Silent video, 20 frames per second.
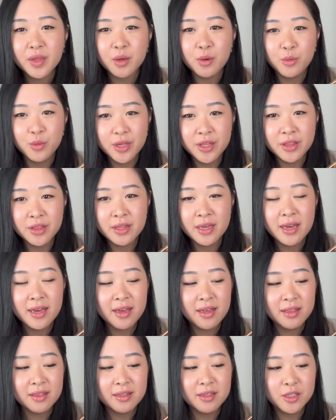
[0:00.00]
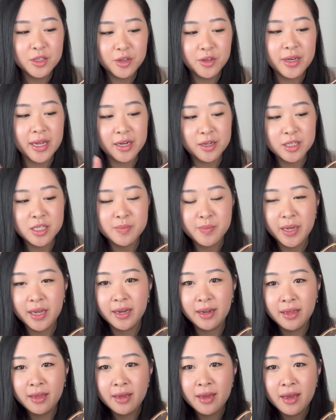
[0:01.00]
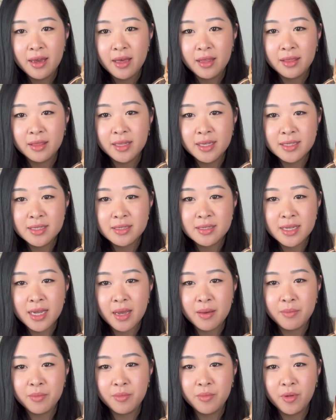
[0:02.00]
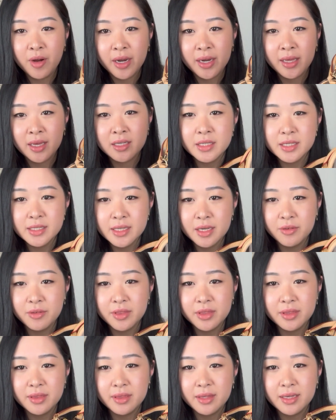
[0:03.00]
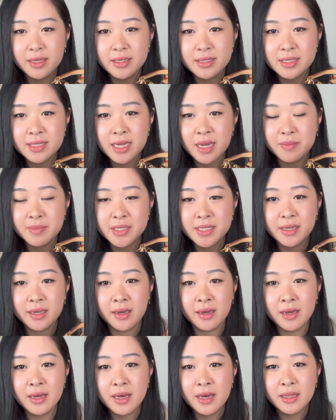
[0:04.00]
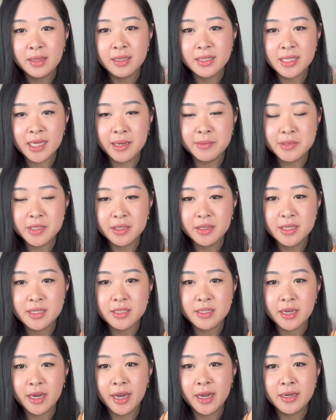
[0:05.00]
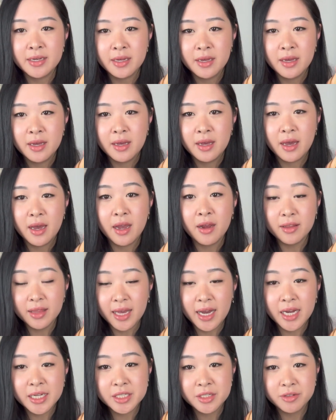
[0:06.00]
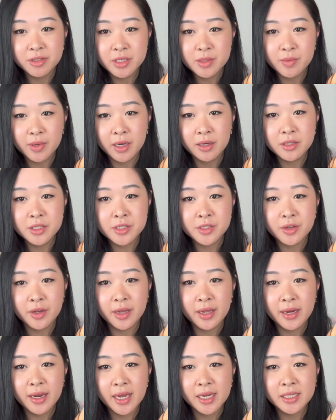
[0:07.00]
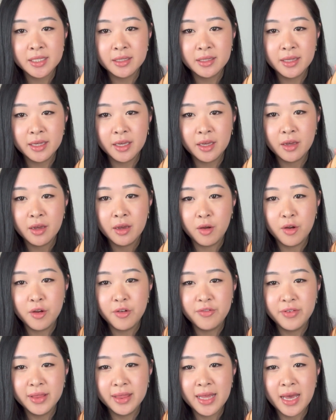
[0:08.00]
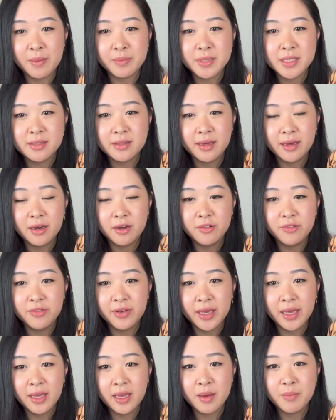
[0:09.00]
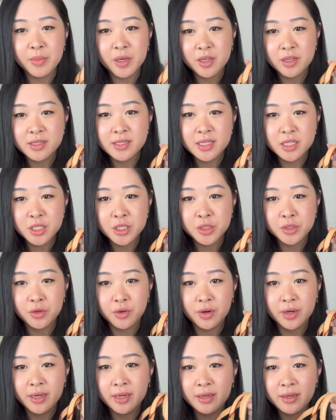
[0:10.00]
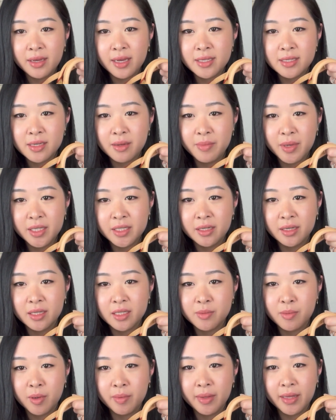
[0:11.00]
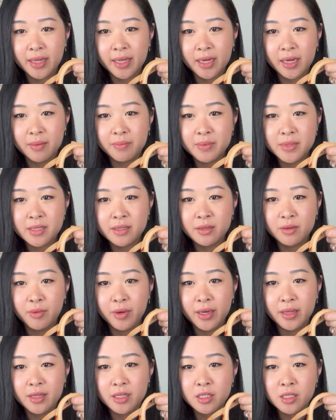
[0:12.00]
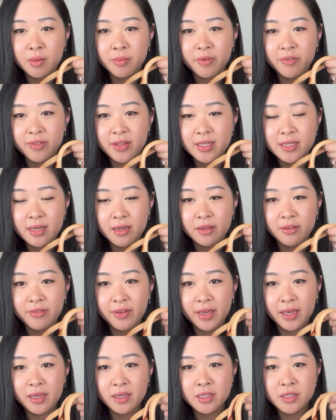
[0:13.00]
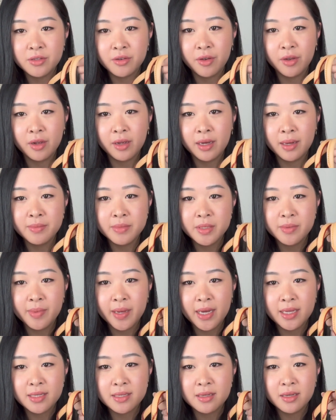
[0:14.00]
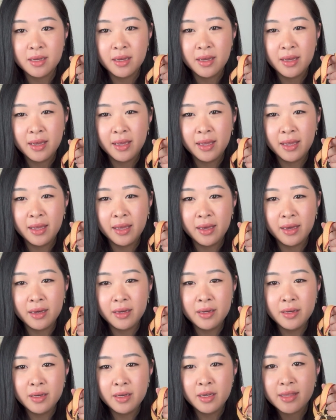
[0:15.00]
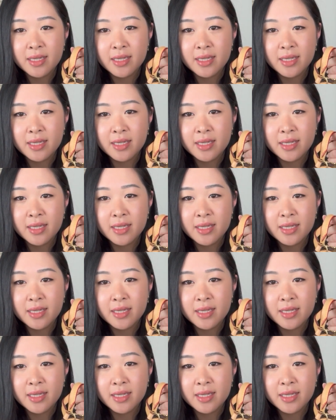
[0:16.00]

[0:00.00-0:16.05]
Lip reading: With the new Nano Speedy, this tab right here, just like with these tabs here, the tabs on the side are larger as well, so it actually overlaps the LV, and because it's shorter, as I mentioned, it's probably like up to where the top of this LV is, so it comes about here.